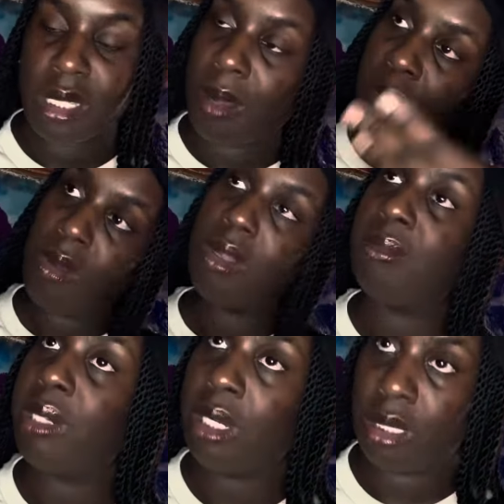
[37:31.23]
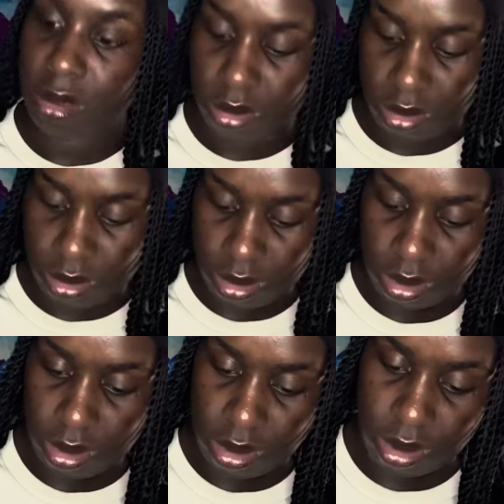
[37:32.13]
Come on,
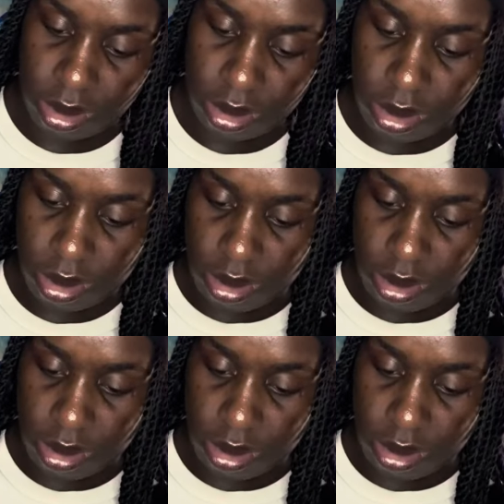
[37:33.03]
bruh.